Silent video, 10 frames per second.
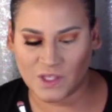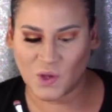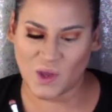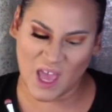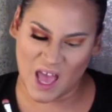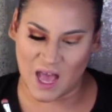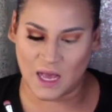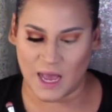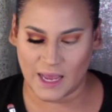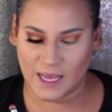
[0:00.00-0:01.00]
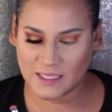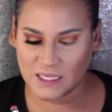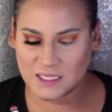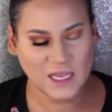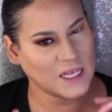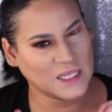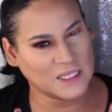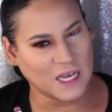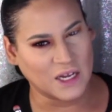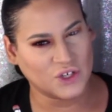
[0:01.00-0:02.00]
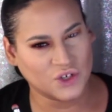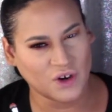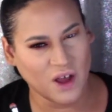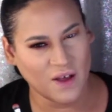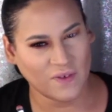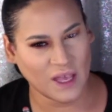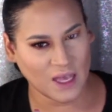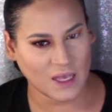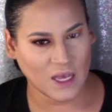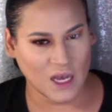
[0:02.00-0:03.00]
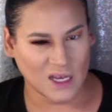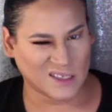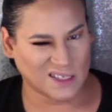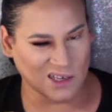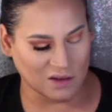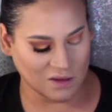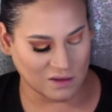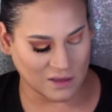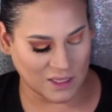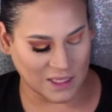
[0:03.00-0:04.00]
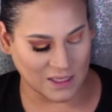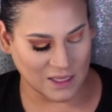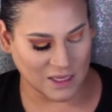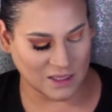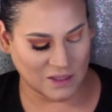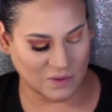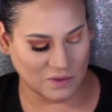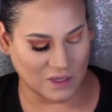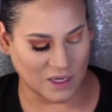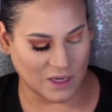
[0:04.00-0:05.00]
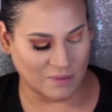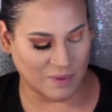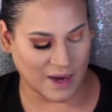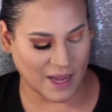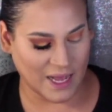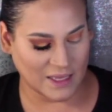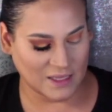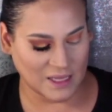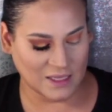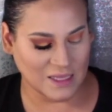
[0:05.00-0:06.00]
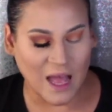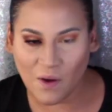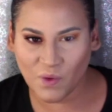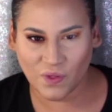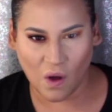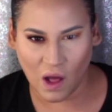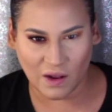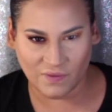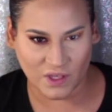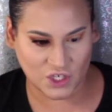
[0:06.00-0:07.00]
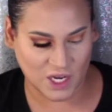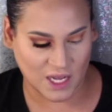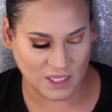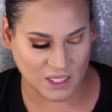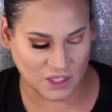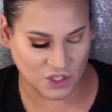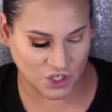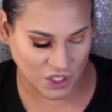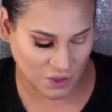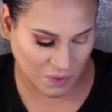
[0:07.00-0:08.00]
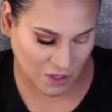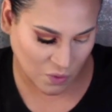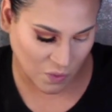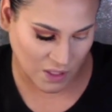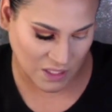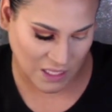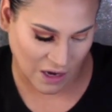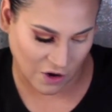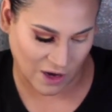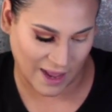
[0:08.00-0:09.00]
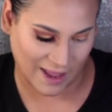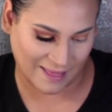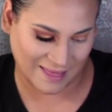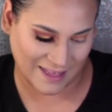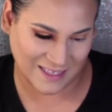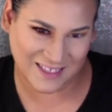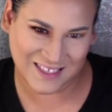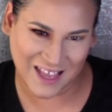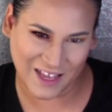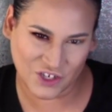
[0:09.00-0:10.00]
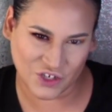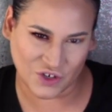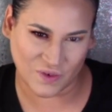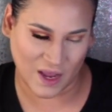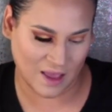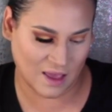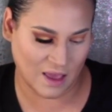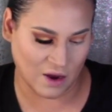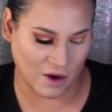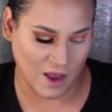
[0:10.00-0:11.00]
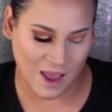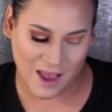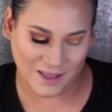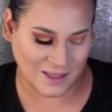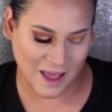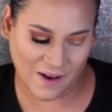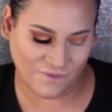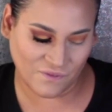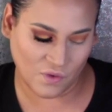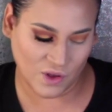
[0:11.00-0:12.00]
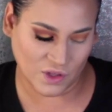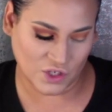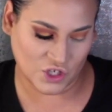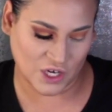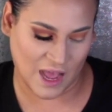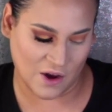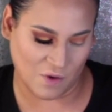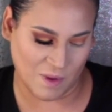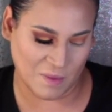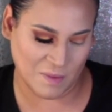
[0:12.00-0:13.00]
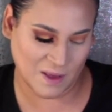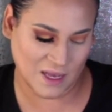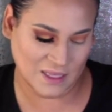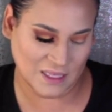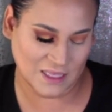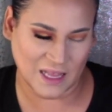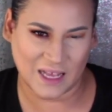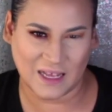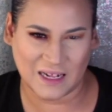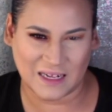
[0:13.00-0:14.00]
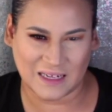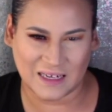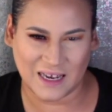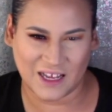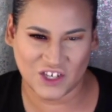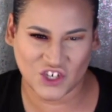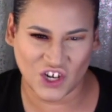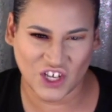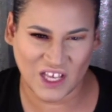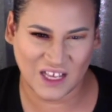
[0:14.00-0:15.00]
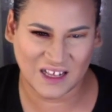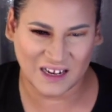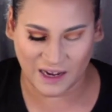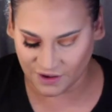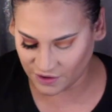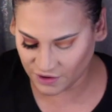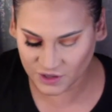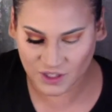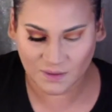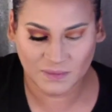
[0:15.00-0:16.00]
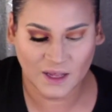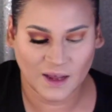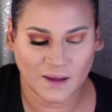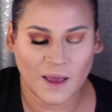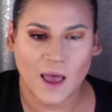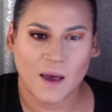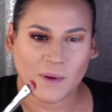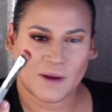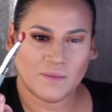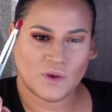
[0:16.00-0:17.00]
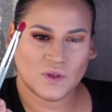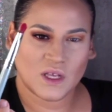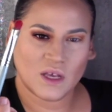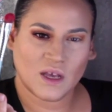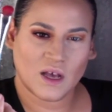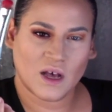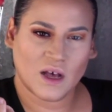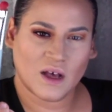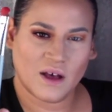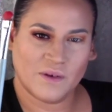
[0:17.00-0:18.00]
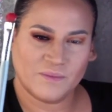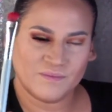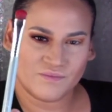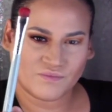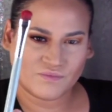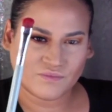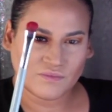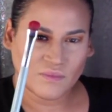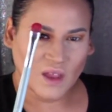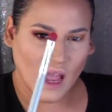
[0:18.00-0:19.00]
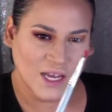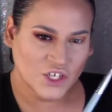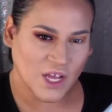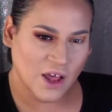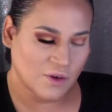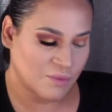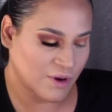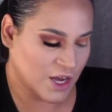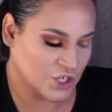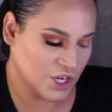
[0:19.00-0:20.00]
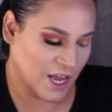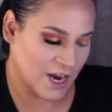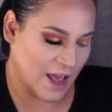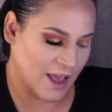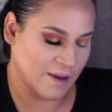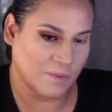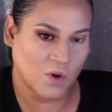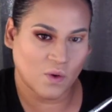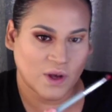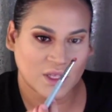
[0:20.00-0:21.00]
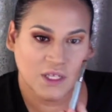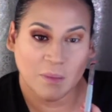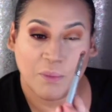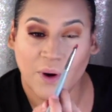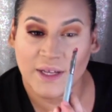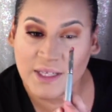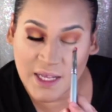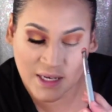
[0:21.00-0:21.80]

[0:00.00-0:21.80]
So yeah, I guess it's like the texture of it, so that's not too good. But I guess it's not with all of the shades, it's just with the ones that are like this texture right here. It's a foiled shadow, maybe because it's like chunky glitter or something. But I'm using a eyeshadow brush, and I am going to press